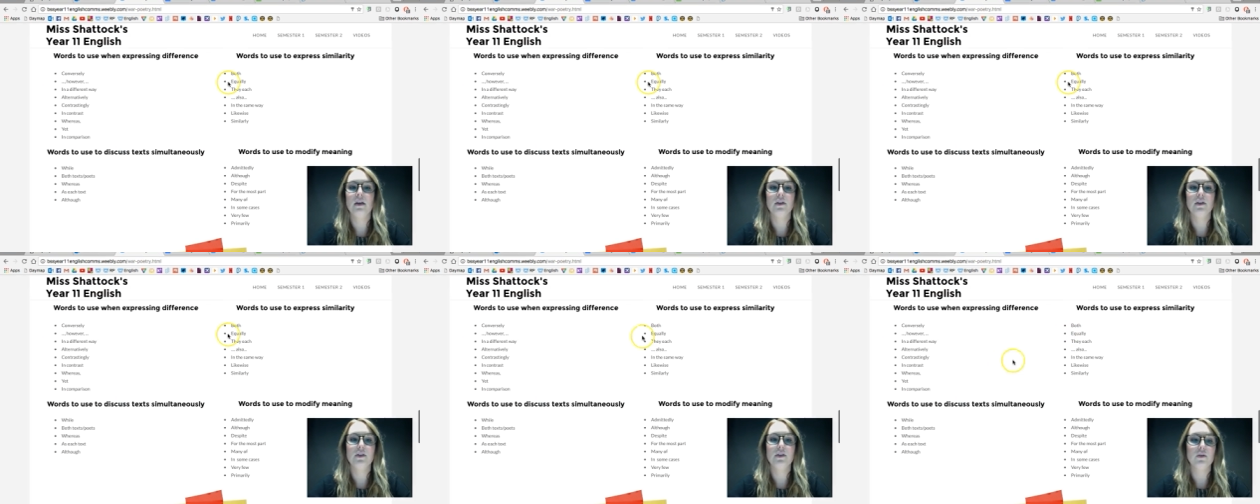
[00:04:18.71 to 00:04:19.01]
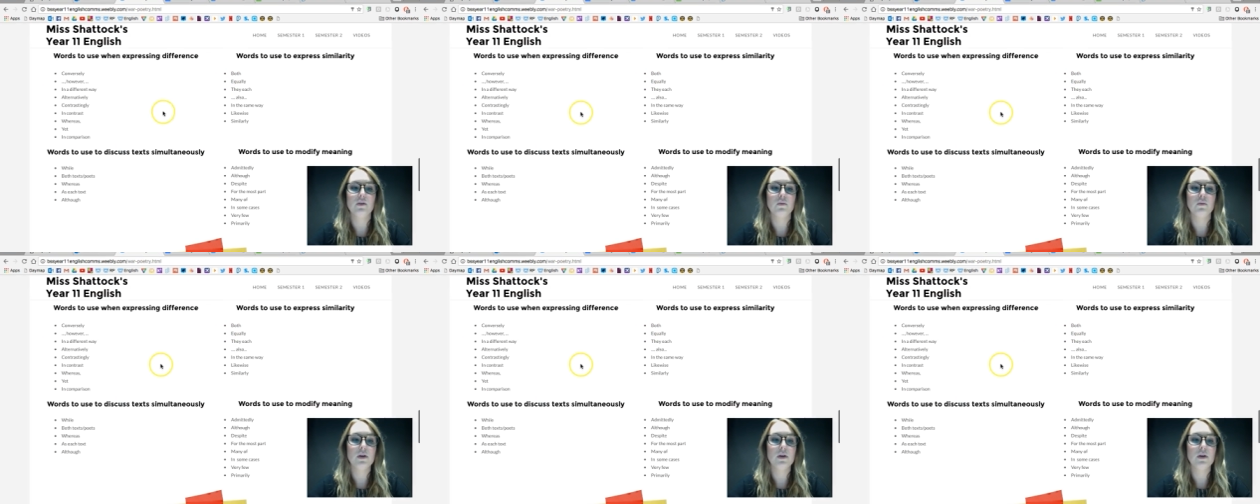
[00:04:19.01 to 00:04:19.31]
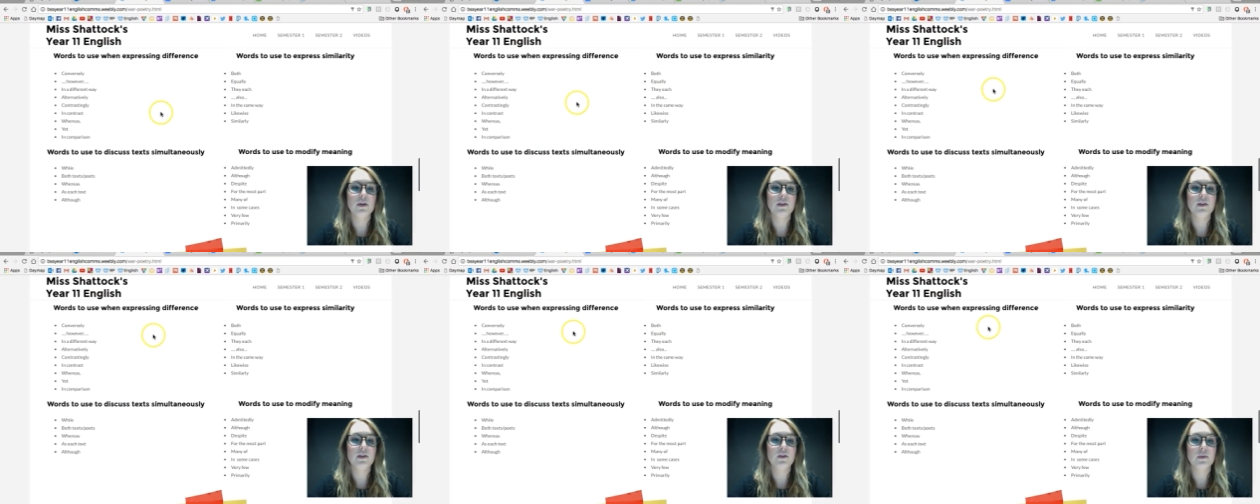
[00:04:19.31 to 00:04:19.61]
So
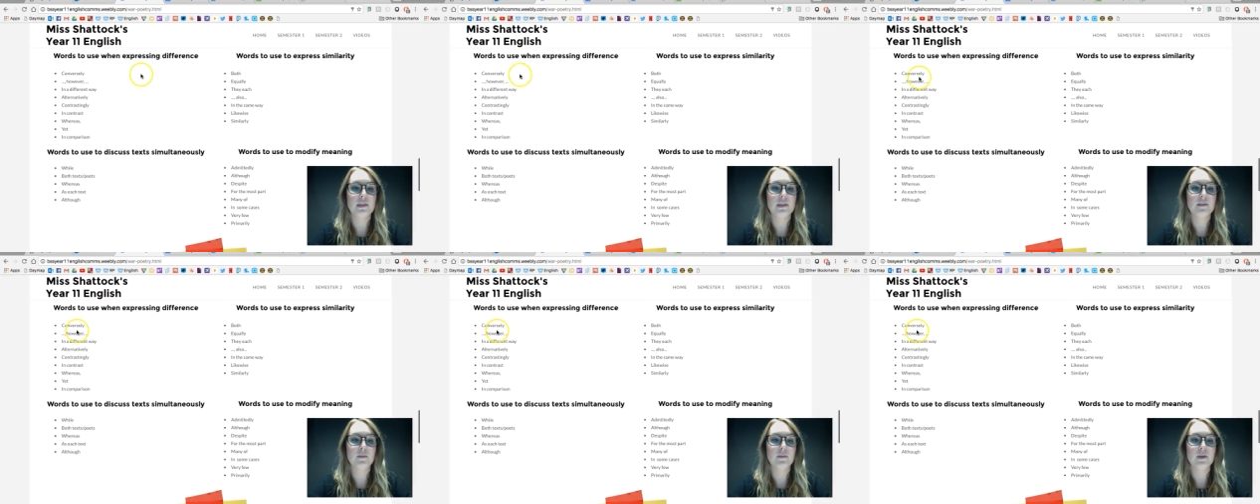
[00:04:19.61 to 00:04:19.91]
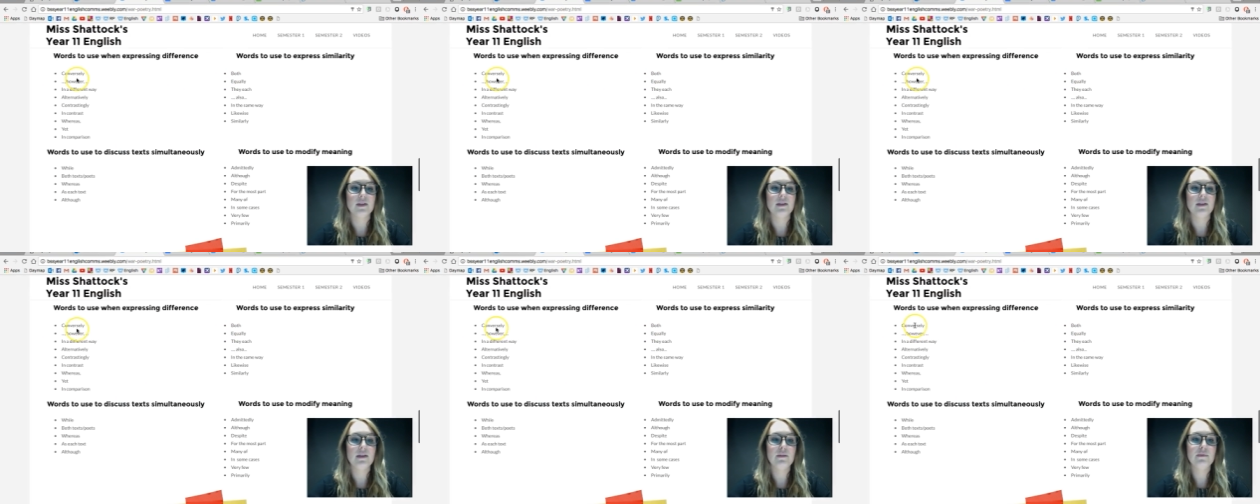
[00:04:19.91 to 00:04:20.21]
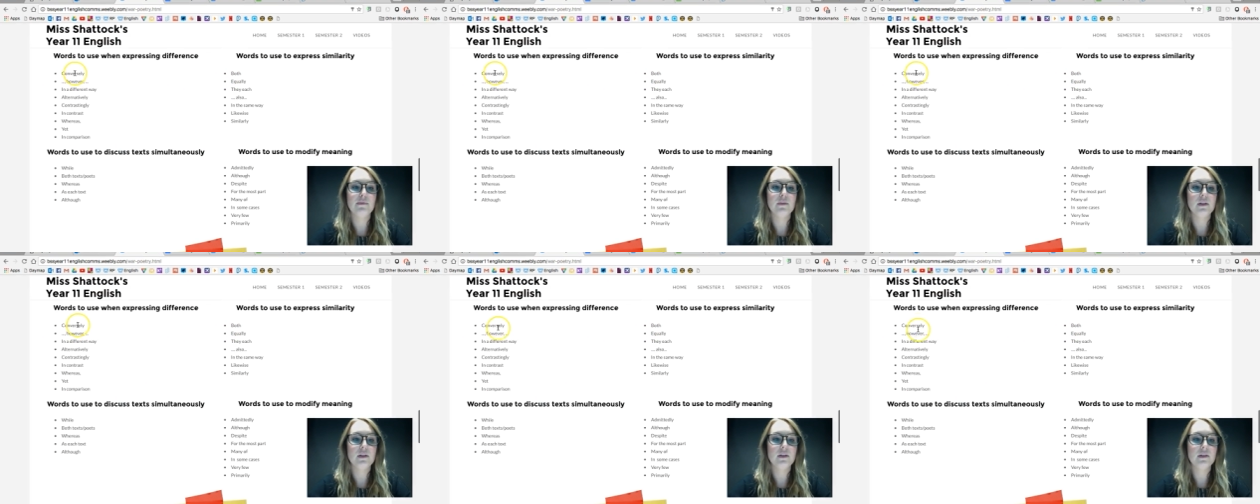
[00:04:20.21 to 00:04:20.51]
words to express
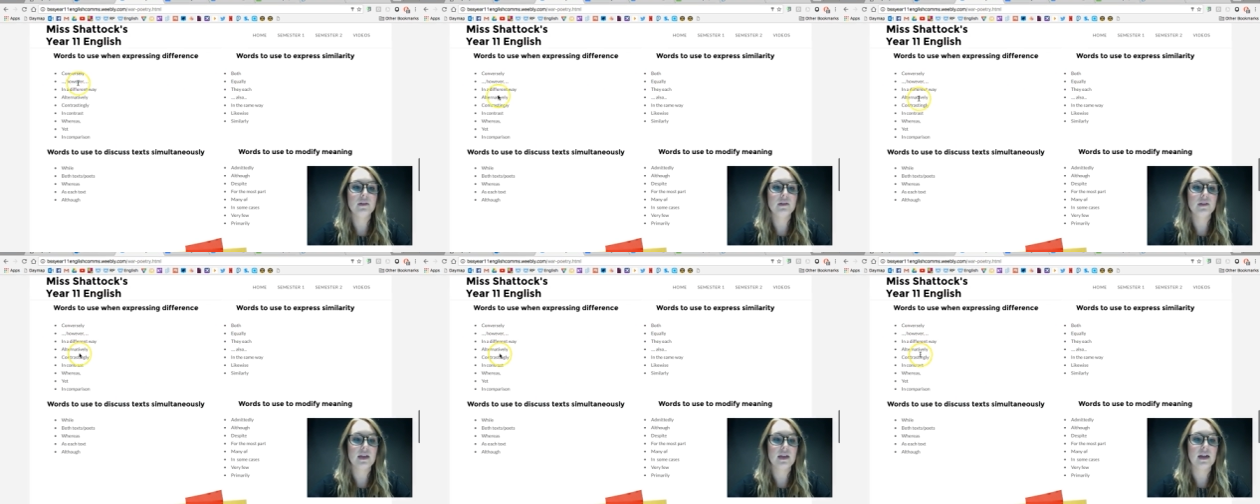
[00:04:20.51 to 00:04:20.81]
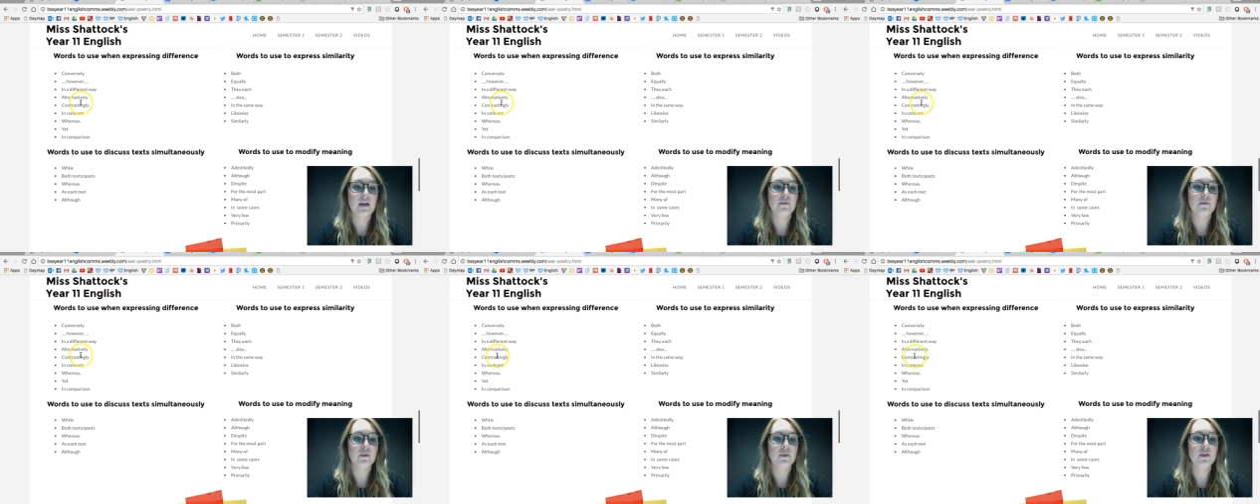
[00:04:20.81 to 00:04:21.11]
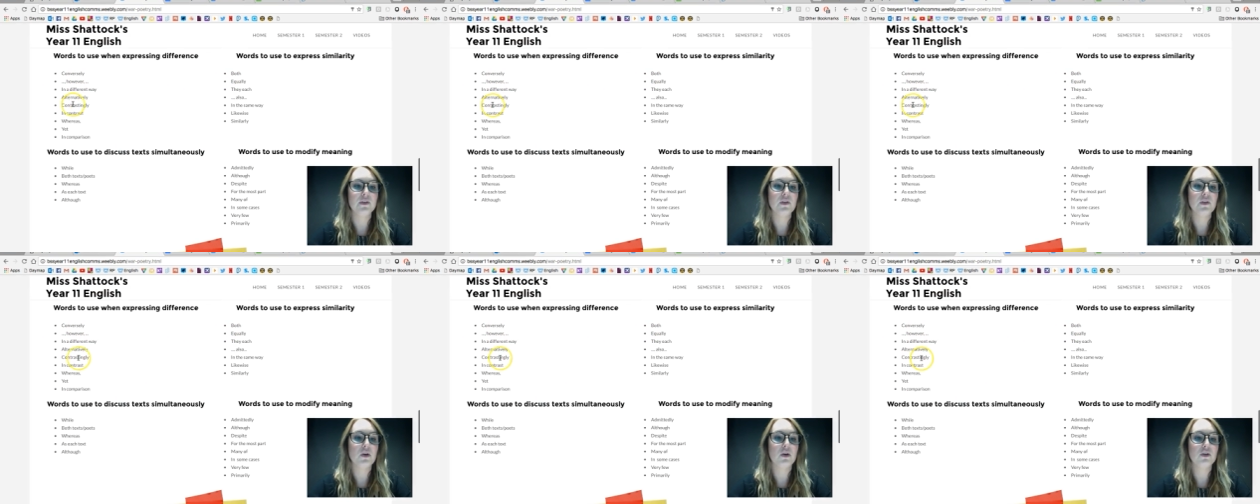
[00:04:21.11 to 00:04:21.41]
difference, and I've
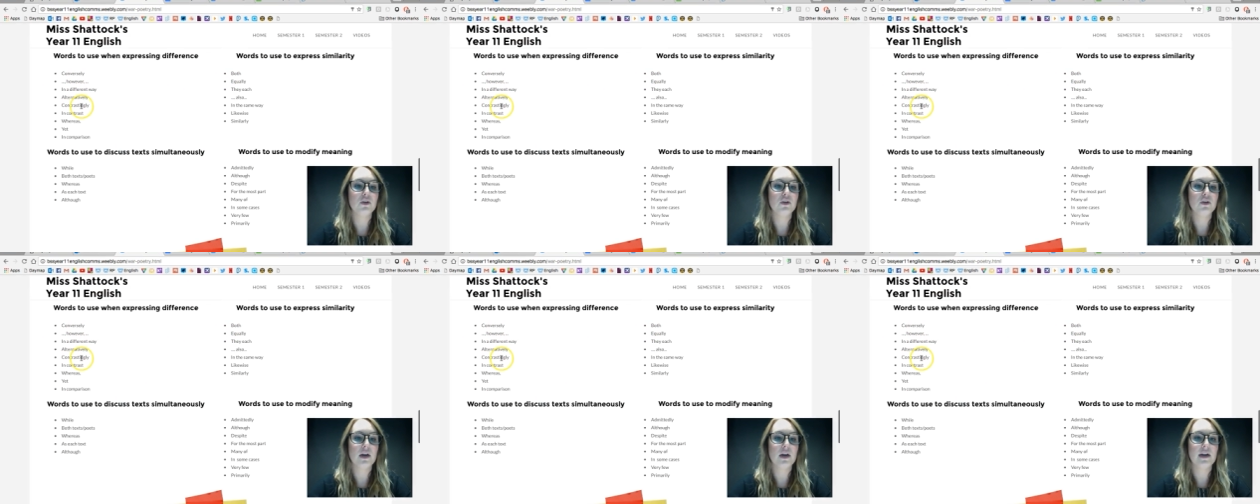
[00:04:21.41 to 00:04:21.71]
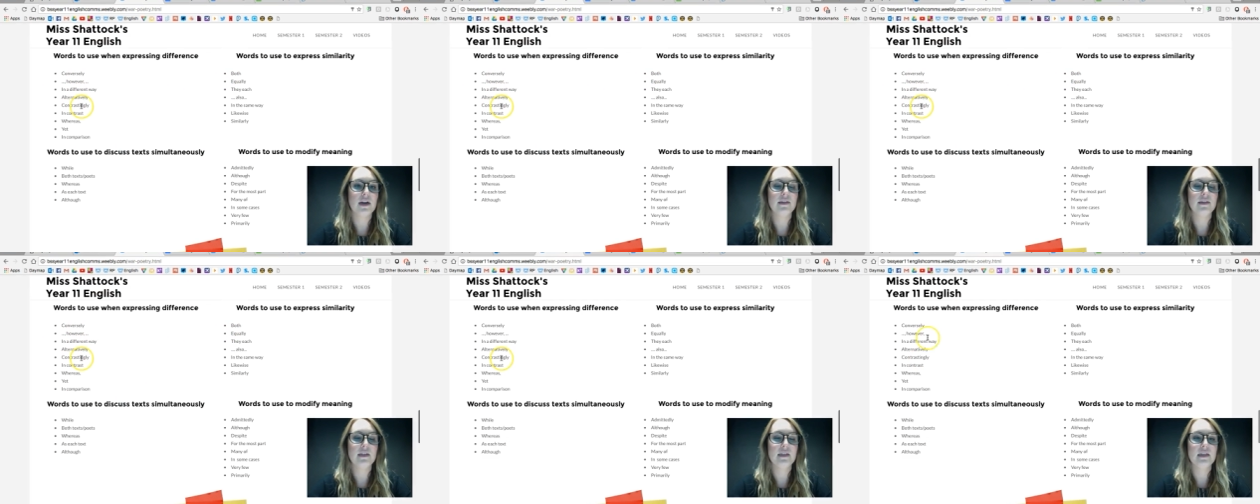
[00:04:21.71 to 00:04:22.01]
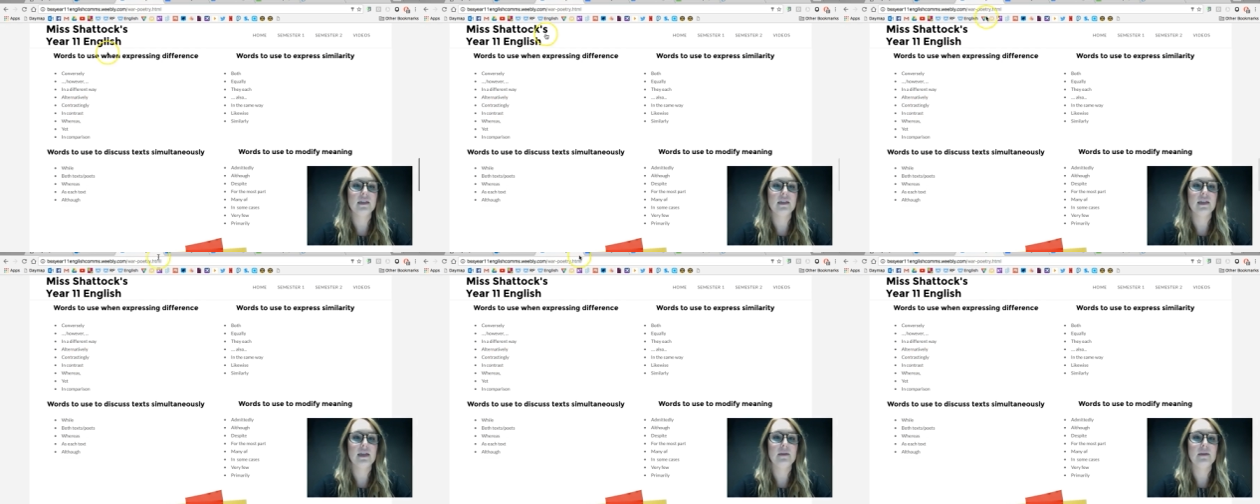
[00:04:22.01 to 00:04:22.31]
used
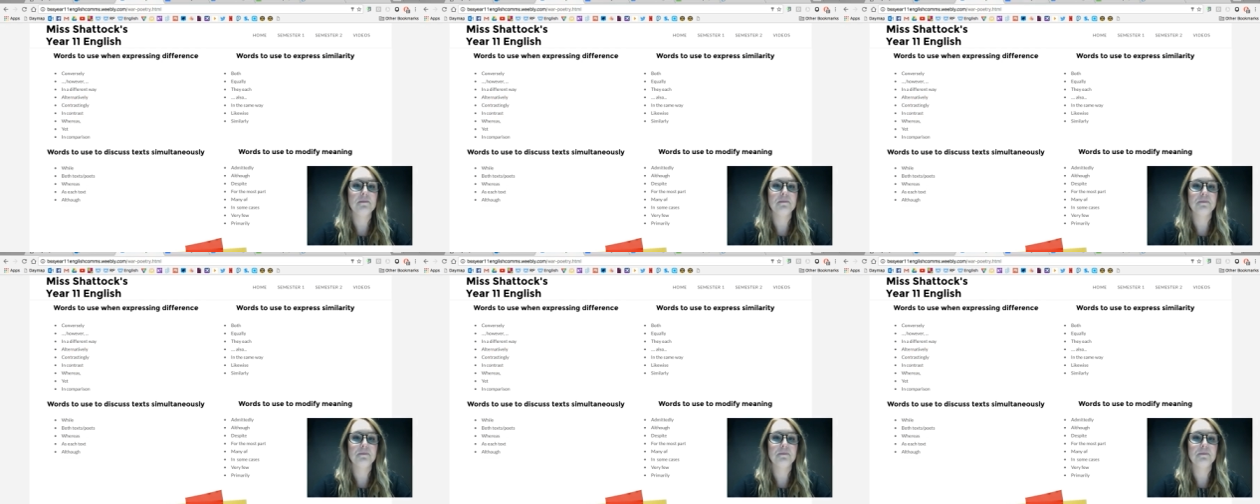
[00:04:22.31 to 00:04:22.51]
contrastingly,